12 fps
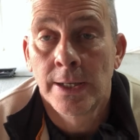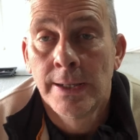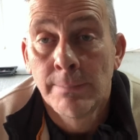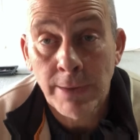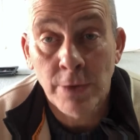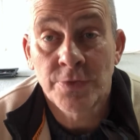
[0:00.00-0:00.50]

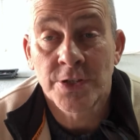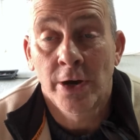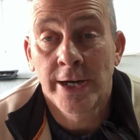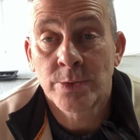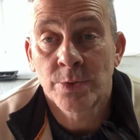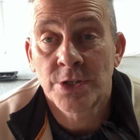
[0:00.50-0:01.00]
Both
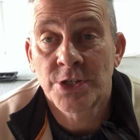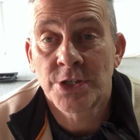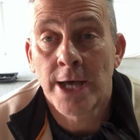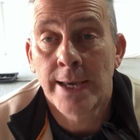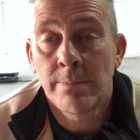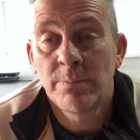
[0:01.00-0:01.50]
sides were the
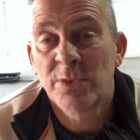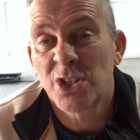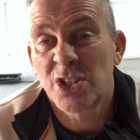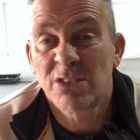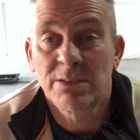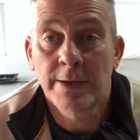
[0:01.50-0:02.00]
same, just
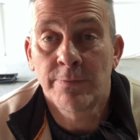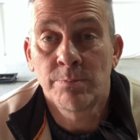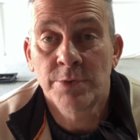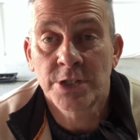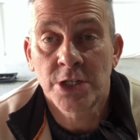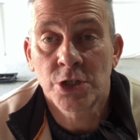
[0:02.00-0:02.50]
different
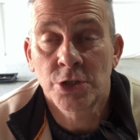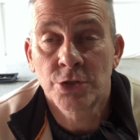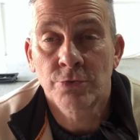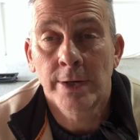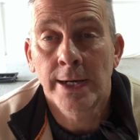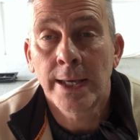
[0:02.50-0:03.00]
positions
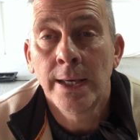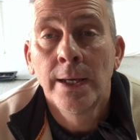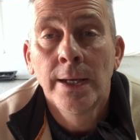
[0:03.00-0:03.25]
really.